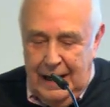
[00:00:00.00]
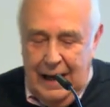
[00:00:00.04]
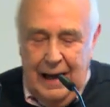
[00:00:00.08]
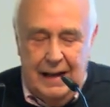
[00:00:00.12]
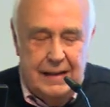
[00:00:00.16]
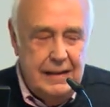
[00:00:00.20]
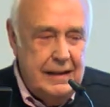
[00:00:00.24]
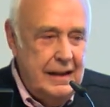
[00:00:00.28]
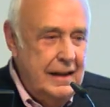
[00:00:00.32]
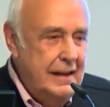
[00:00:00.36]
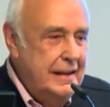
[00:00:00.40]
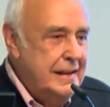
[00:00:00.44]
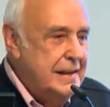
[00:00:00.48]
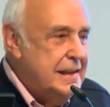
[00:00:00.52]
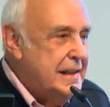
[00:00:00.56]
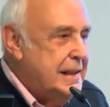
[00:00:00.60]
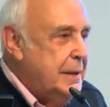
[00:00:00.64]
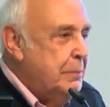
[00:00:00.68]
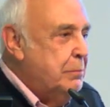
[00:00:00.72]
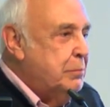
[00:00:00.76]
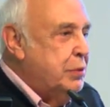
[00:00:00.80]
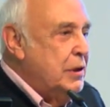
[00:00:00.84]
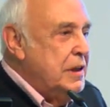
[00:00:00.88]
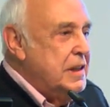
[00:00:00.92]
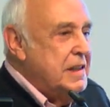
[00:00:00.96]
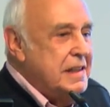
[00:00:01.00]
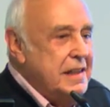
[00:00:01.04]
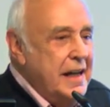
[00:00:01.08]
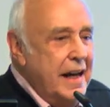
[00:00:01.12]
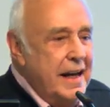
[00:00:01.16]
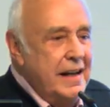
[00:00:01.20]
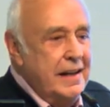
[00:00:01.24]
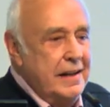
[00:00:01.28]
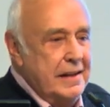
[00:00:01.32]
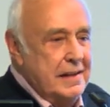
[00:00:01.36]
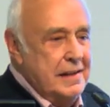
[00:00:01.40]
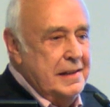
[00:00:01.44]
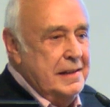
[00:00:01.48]
And it's the
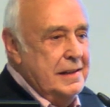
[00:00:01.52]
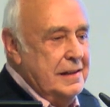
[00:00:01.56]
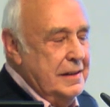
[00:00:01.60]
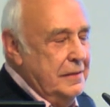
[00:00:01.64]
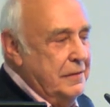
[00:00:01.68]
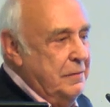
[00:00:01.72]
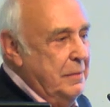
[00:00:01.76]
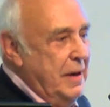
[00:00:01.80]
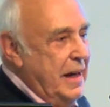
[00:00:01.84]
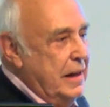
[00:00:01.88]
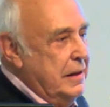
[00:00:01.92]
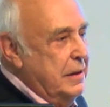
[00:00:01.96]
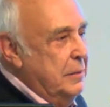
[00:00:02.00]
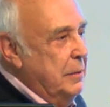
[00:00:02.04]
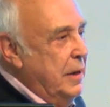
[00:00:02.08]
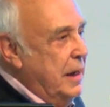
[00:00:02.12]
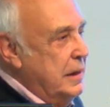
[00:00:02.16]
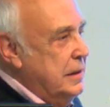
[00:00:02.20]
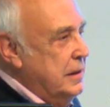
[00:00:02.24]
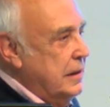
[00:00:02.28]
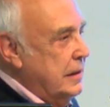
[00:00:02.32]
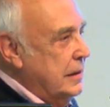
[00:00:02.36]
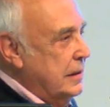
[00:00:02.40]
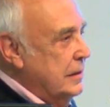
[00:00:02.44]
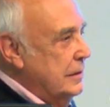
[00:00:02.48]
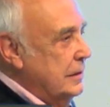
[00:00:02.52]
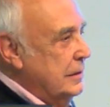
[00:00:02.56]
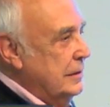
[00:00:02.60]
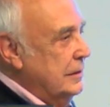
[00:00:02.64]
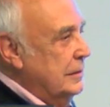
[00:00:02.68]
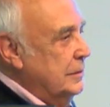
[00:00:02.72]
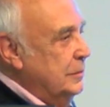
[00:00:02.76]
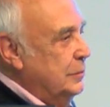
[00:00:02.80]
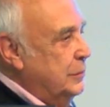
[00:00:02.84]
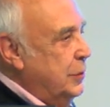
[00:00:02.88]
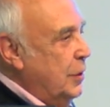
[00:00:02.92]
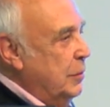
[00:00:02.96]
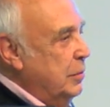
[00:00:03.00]
pretense of mathematical
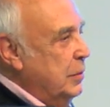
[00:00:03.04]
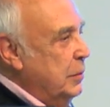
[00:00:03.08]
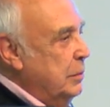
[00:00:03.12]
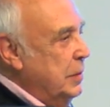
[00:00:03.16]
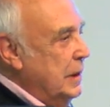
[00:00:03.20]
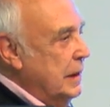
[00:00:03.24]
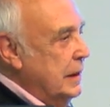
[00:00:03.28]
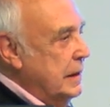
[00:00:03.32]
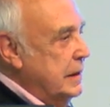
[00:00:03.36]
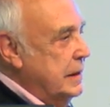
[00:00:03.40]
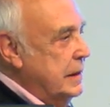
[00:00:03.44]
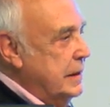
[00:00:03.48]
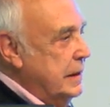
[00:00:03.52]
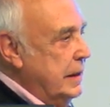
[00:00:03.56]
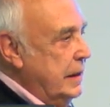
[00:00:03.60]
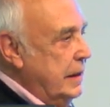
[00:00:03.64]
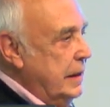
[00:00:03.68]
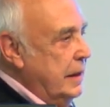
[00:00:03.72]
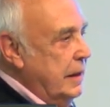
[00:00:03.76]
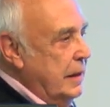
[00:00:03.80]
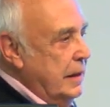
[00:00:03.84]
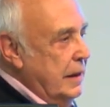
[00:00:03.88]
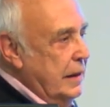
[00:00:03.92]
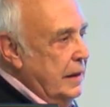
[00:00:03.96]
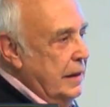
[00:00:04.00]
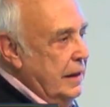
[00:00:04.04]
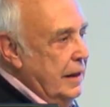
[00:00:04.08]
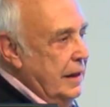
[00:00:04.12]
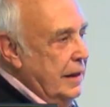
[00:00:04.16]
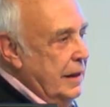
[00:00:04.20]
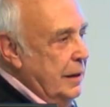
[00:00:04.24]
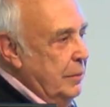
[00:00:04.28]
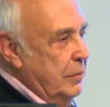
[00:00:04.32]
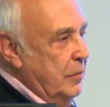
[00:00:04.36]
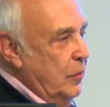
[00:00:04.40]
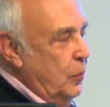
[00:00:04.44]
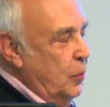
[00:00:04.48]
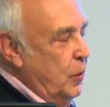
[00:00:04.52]
probability
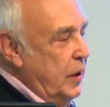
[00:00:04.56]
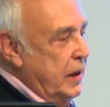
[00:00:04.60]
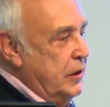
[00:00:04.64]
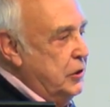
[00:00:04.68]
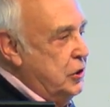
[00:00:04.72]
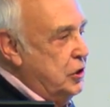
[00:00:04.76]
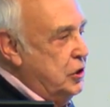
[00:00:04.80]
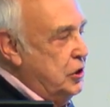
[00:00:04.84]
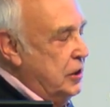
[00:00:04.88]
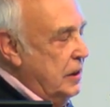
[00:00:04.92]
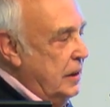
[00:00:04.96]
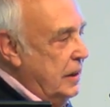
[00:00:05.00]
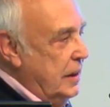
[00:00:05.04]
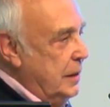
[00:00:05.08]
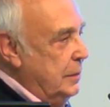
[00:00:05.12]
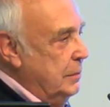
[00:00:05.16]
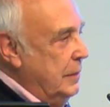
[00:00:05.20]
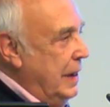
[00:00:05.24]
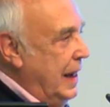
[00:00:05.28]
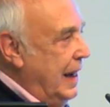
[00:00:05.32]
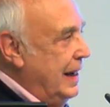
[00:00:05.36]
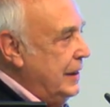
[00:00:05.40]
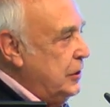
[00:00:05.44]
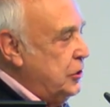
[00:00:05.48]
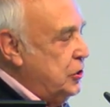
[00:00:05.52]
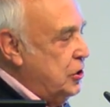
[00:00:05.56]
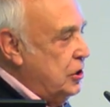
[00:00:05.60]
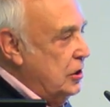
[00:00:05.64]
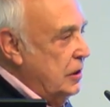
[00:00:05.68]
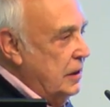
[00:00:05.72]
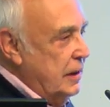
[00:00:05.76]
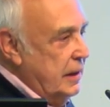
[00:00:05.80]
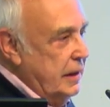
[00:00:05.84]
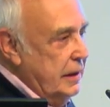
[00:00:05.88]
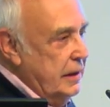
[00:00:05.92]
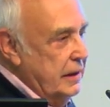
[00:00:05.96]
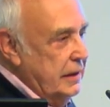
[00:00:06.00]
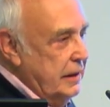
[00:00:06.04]
which
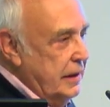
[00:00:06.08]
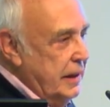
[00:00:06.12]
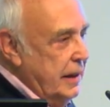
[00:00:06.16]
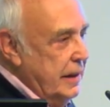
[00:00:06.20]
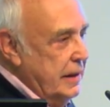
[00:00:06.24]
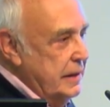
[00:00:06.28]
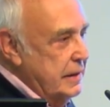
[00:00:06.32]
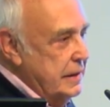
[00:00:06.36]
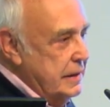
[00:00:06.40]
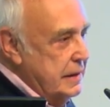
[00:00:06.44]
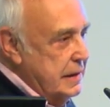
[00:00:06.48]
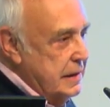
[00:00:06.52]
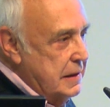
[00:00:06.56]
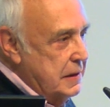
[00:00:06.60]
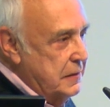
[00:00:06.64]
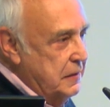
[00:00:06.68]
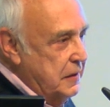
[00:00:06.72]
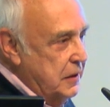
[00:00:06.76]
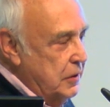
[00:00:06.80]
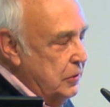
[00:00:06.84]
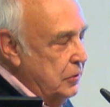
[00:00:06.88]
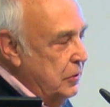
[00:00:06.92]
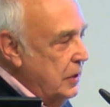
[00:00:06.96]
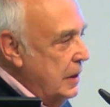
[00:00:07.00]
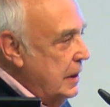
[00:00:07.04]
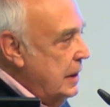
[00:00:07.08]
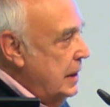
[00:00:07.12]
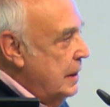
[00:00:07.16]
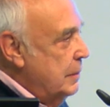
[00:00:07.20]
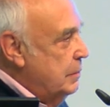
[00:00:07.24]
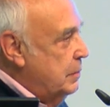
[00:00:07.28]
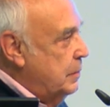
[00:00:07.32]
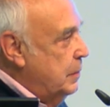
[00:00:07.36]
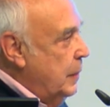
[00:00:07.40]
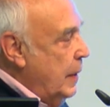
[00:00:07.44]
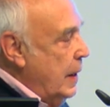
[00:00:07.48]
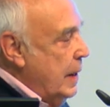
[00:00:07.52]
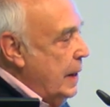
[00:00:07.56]
actually, in Keynes's view,
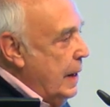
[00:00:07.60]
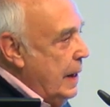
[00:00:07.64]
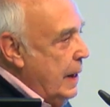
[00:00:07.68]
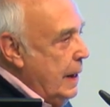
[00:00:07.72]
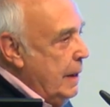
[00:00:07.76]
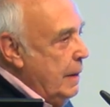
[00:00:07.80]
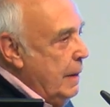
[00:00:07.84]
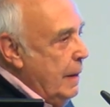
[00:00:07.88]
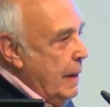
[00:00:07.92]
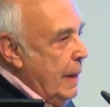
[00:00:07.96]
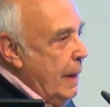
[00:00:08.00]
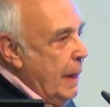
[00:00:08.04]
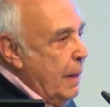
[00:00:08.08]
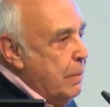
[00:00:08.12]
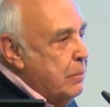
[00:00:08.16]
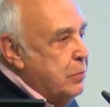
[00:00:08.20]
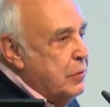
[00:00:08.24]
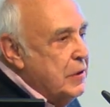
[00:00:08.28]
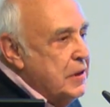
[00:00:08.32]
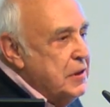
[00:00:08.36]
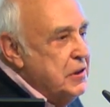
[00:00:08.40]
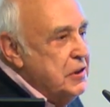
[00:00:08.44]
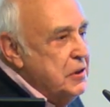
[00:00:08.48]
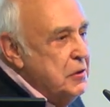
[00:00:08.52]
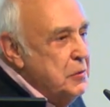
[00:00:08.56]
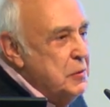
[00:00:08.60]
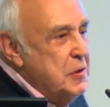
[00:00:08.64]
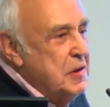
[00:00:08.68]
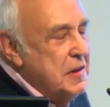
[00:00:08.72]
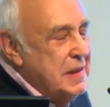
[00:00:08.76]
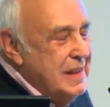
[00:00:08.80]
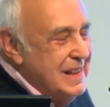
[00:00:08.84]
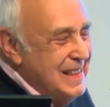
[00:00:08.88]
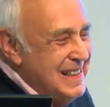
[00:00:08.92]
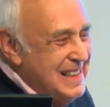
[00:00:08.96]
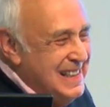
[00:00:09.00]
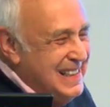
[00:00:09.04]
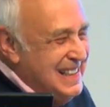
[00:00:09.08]

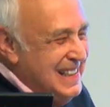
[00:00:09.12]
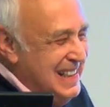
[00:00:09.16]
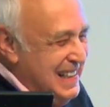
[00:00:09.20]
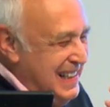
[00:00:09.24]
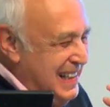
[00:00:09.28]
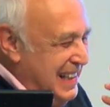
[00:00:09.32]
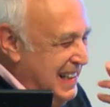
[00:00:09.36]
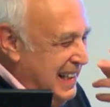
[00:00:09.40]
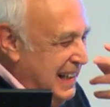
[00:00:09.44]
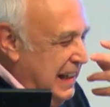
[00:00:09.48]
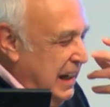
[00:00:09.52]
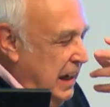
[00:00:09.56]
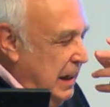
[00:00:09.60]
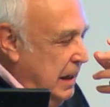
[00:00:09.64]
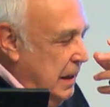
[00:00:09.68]
produces the